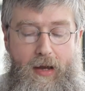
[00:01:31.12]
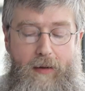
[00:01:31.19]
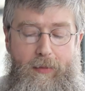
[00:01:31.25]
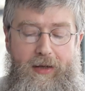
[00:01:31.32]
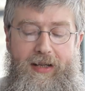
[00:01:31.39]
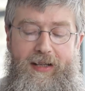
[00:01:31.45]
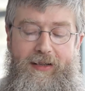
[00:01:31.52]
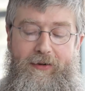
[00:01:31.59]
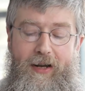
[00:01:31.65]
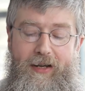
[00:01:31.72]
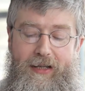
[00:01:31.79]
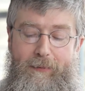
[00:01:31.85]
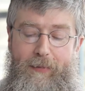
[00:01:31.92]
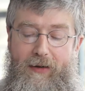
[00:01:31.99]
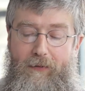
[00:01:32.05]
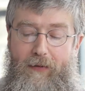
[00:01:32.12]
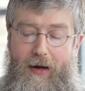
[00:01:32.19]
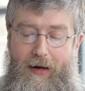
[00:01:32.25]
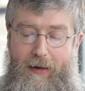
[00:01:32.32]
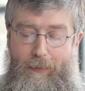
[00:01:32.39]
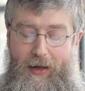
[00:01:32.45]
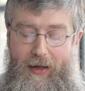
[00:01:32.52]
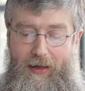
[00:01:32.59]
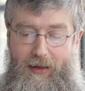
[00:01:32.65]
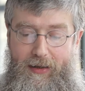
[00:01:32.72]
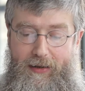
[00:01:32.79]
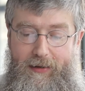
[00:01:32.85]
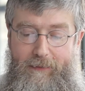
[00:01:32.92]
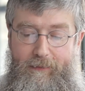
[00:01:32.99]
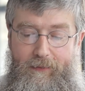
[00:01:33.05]
Mrs Grunt had been very
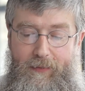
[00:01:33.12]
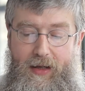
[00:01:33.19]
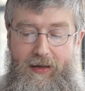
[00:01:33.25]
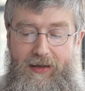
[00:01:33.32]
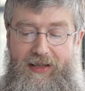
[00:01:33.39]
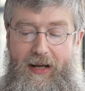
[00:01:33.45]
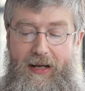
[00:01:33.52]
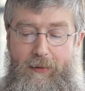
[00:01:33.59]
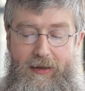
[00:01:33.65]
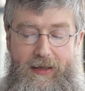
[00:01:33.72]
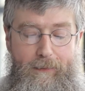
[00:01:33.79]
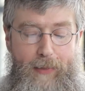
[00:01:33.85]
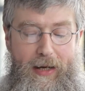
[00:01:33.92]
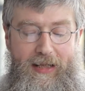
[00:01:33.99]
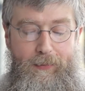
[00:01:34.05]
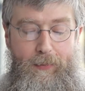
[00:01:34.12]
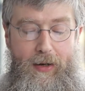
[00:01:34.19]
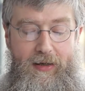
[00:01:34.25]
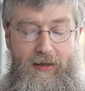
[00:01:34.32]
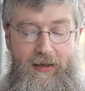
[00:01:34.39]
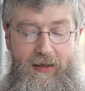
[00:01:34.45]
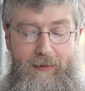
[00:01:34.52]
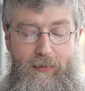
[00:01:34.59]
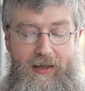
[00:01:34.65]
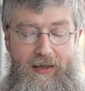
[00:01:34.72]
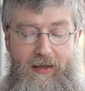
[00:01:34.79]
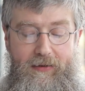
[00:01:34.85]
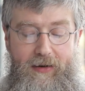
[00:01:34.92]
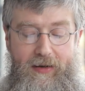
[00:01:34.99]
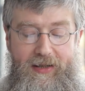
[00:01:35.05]
pleased. Sunny was the best present Mr
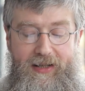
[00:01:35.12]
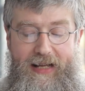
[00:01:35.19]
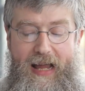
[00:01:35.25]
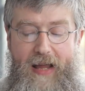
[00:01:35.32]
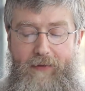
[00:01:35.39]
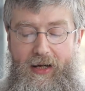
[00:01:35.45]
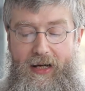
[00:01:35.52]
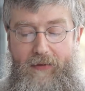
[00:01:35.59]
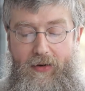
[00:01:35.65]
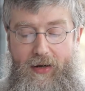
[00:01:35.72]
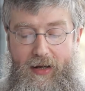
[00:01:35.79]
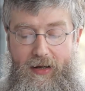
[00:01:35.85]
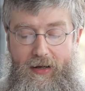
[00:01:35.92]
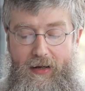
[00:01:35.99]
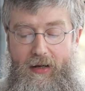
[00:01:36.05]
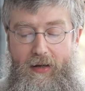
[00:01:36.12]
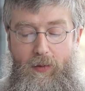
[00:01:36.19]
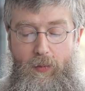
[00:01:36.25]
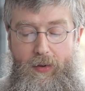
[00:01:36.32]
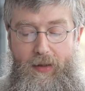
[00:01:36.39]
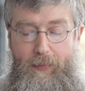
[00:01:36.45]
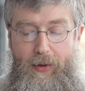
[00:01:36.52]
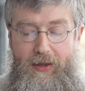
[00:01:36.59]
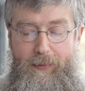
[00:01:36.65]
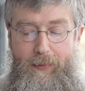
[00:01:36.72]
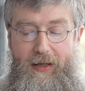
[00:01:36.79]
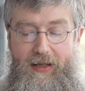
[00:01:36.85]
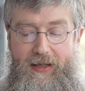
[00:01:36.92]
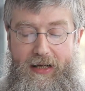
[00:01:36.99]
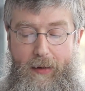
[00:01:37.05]
Grunt had ever given her, with the possible
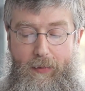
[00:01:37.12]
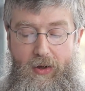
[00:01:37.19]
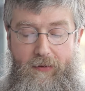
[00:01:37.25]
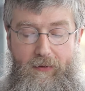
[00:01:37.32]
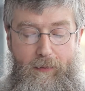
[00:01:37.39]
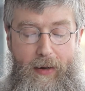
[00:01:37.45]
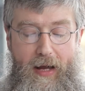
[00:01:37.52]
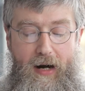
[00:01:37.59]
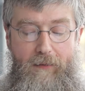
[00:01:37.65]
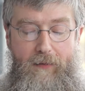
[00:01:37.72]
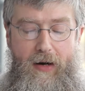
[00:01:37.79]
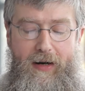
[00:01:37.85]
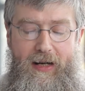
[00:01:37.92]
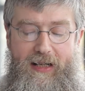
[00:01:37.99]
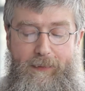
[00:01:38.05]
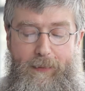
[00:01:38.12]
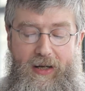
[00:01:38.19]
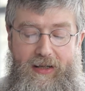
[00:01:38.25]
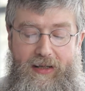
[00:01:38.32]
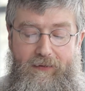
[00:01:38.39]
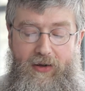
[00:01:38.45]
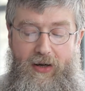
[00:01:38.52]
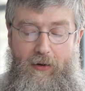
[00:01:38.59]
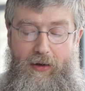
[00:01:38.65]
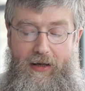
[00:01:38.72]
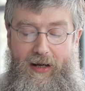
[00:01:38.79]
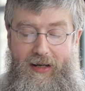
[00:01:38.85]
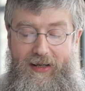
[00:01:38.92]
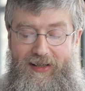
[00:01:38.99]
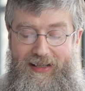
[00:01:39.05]
exception of a pair of very expensive
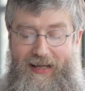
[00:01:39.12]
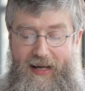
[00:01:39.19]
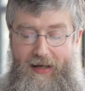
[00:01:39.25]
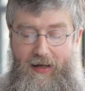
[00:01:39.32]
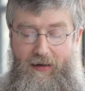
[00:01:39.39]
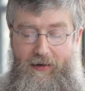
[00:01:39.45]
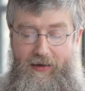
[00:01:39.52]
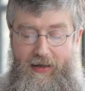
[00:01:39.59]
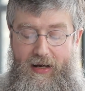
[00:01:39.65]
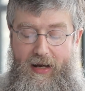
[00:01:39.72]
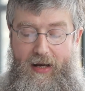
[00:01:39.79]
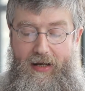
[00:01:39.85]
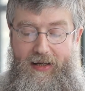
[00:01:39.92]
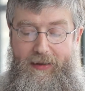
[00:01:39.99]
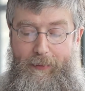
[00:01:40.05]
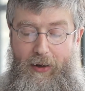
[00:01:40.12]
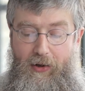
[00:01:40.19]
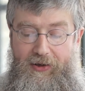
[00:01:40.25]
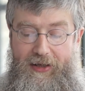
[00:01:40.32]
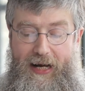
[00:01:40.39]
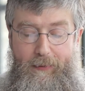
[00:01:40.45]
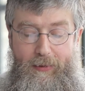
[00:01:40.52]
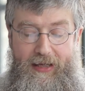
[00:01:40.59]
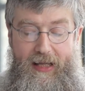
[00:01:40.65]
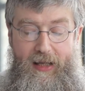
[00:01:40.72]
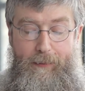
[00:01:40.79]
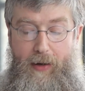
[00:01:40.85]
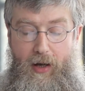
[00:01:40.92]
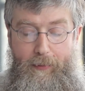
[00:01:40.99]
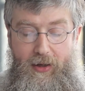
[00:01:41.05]
gold-coloured sandals and some old taped-together
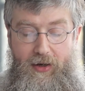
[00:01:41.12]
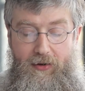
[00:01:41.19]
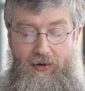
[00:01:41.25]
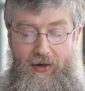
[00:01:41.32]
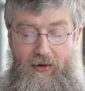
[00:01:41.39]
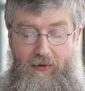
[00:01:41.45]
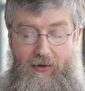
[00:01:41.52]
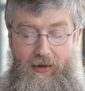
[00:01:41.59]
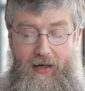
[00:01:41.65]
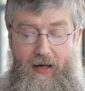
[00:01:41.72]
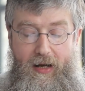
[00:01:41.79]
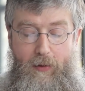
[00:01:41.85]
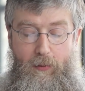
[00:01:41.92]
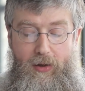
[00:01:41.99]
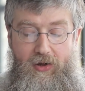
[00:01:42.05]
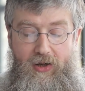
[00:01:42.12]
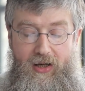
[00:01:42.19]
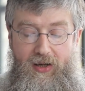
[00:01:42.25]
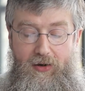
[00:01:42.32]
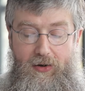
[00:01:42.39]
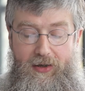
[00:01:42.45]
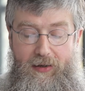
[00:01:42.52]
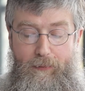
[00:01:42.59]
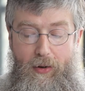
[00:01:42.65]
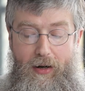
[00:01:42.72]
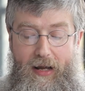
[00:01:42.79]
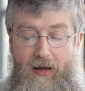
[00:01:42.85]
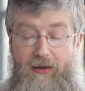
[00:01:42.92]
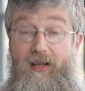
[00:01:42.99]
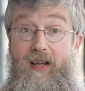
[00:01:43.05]
barbecue tongs which she used to pull
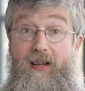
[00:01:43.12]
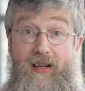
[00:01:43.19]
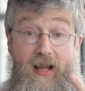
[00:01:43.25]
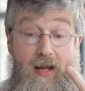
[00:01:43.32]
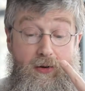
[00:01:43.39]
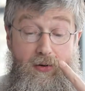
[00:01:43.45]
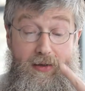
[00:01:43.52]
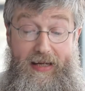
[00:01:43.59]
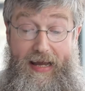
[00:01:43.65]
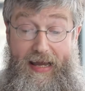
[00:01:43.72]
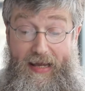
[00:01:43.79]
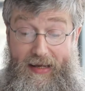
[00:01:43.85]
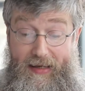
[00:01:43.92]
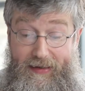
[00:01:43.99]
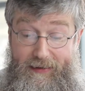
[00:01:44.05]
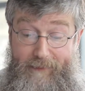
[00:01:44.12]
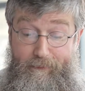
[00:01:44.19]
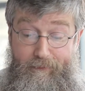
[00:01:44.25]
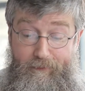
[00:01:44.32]
out her nose hairs.